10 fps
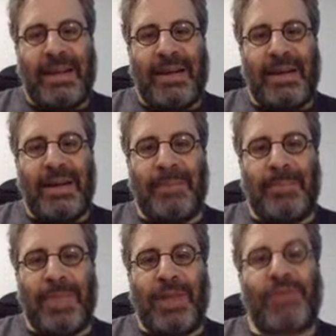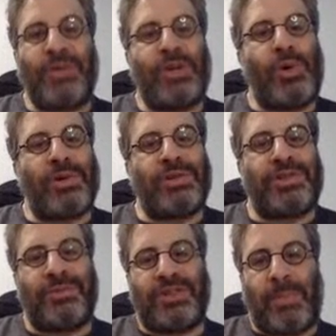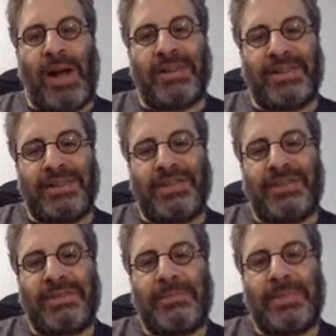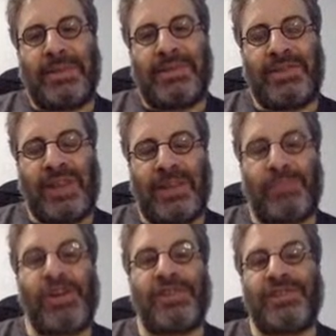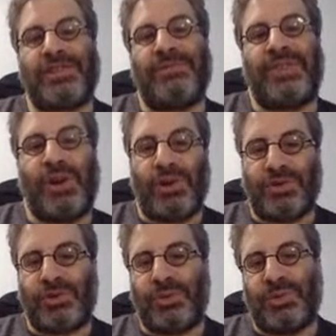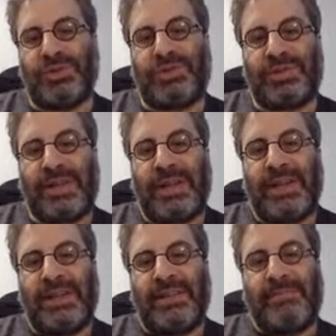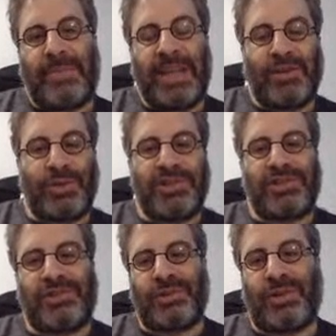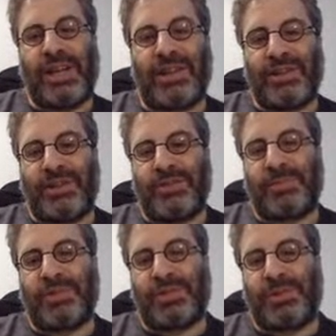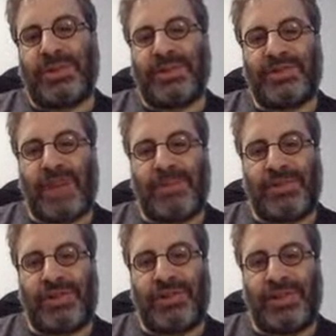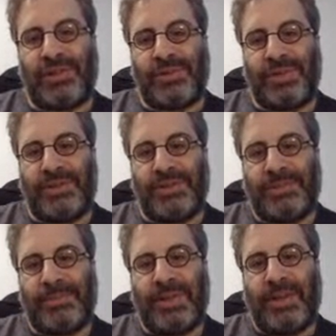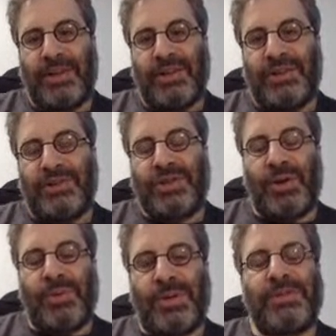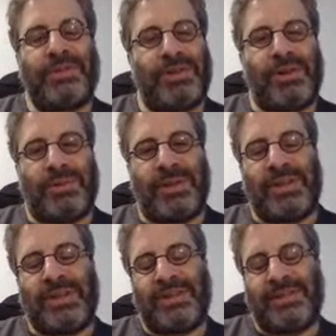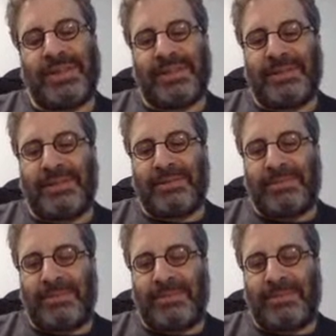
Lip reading: 3/4 of respondents said the presence of VR tools increases their likelihood of pursuing cybersecurity careers. So, you know, and